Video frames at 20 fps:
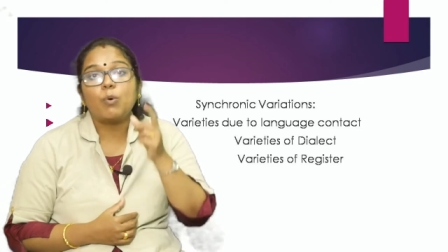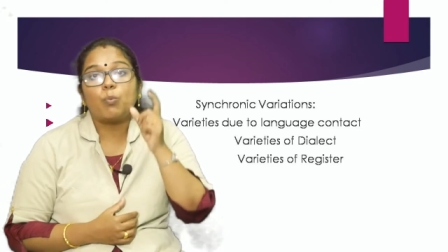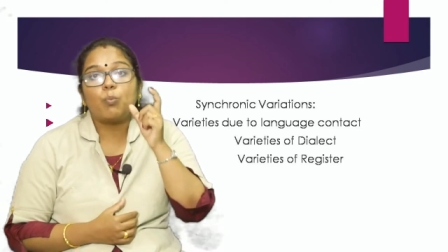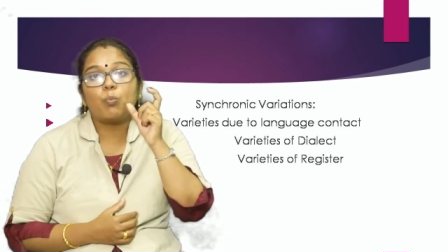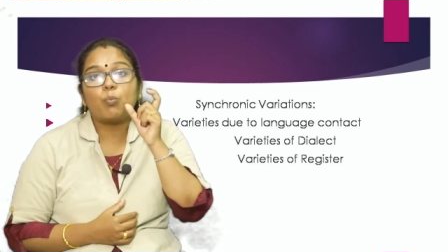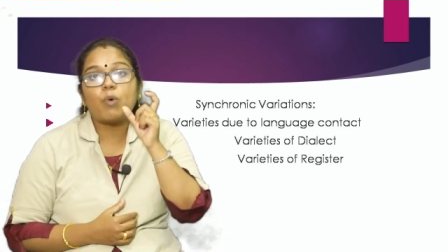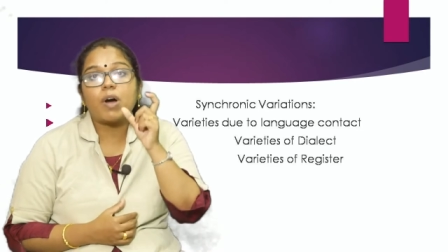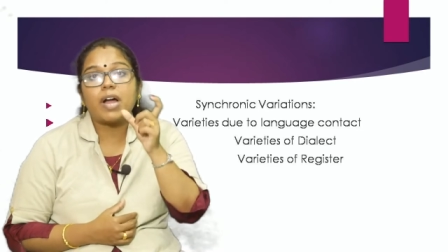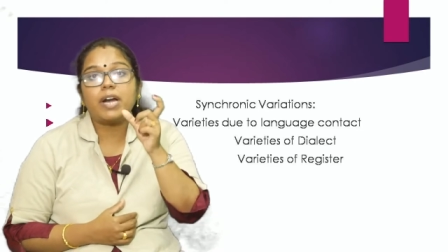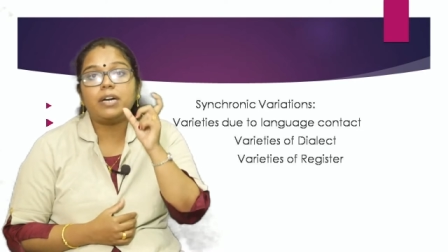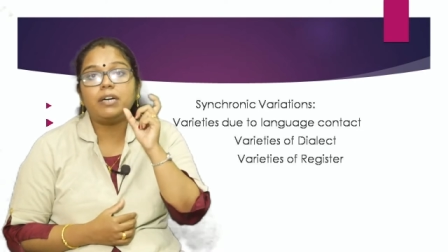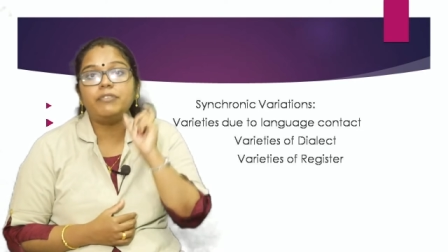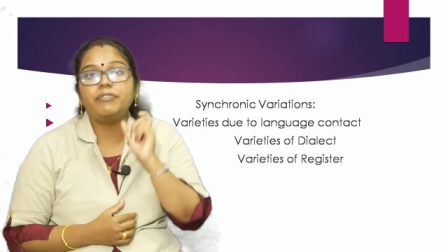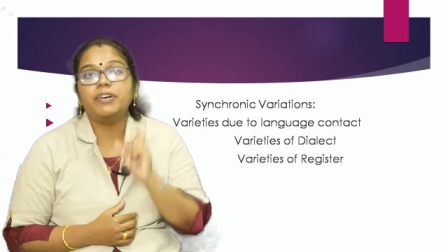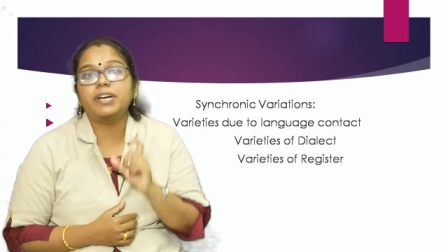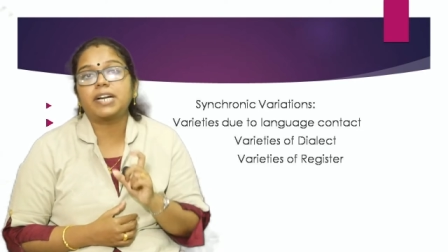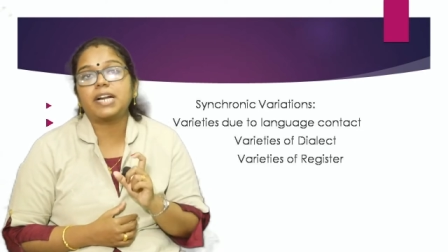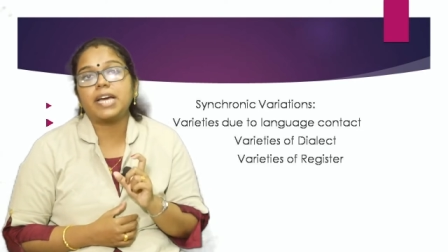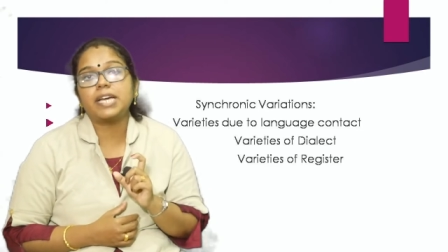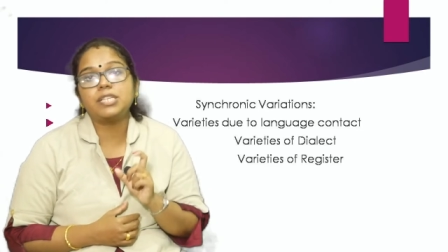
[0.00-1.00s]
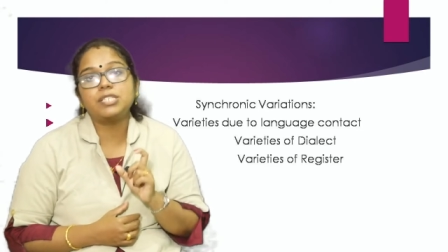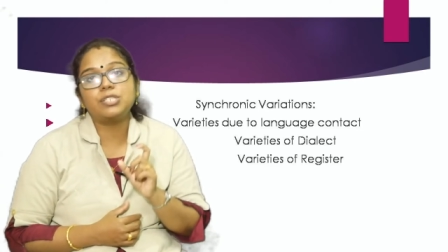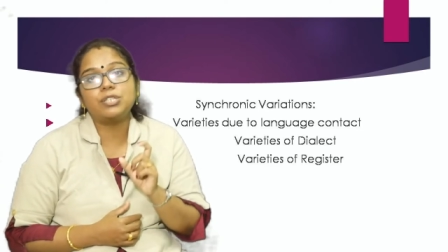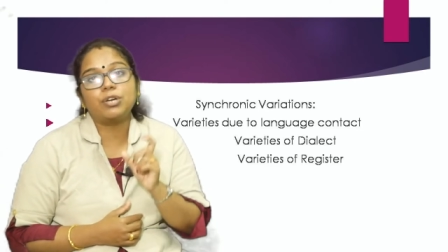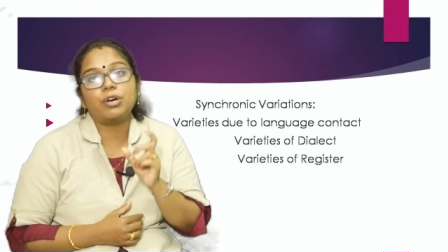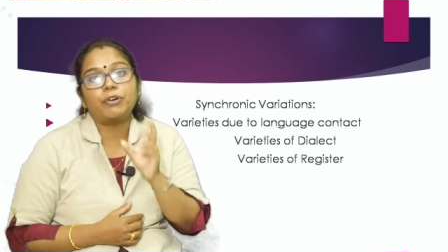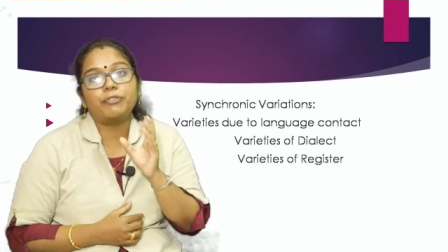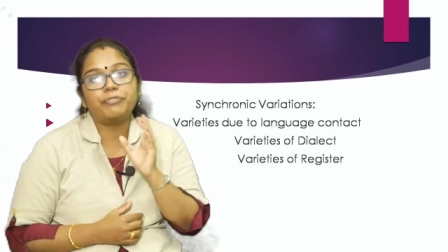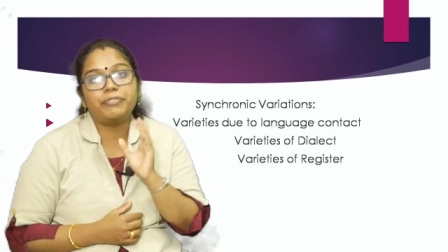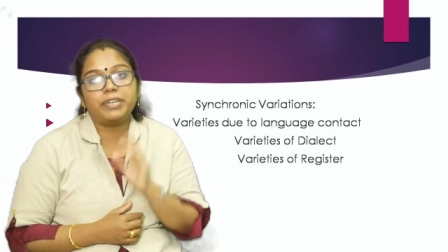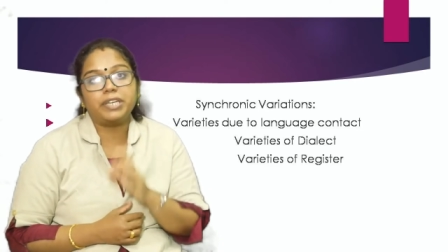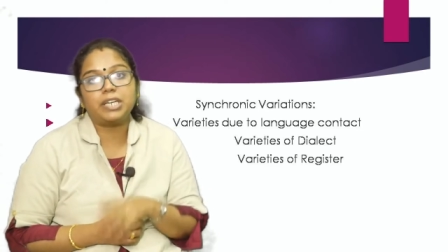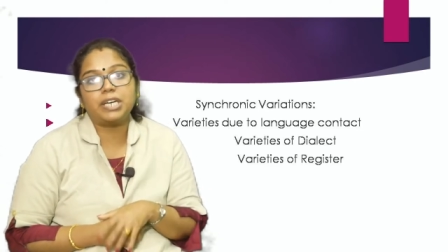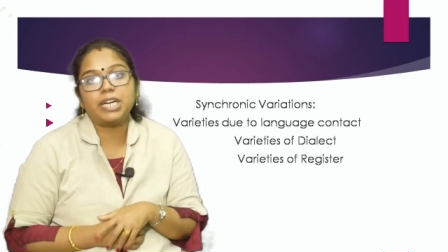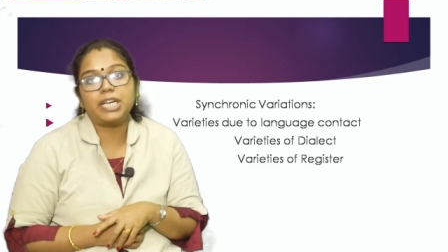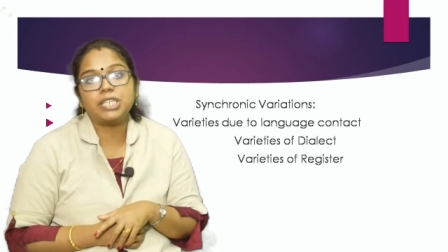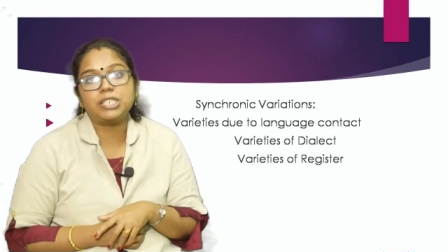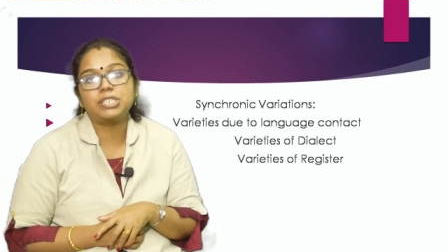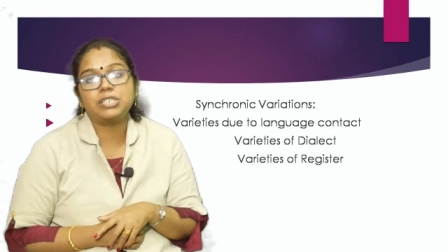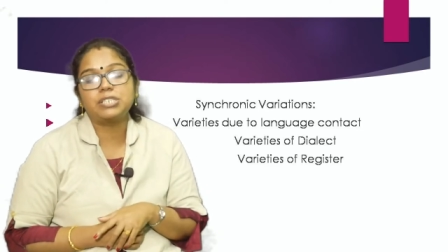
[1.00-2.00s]
one variety of
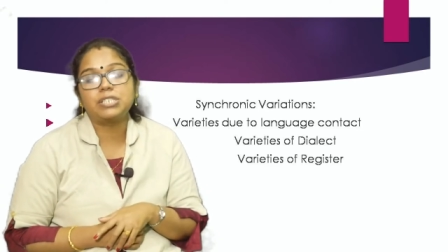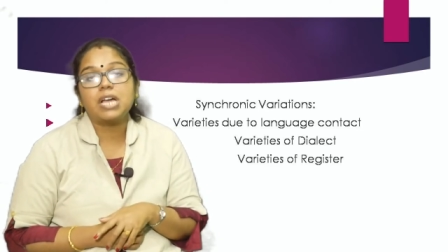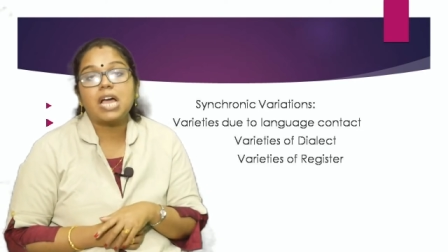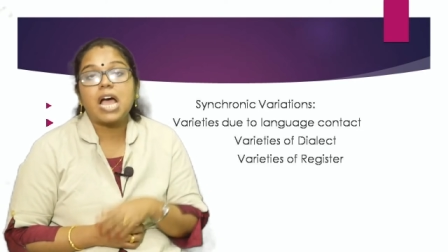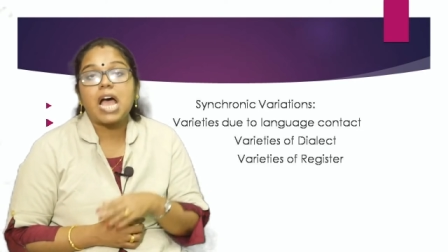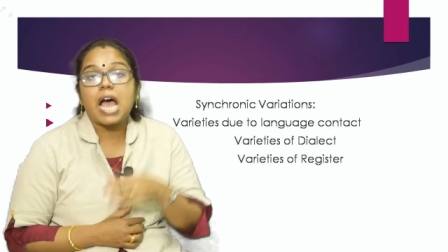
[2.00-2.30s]
English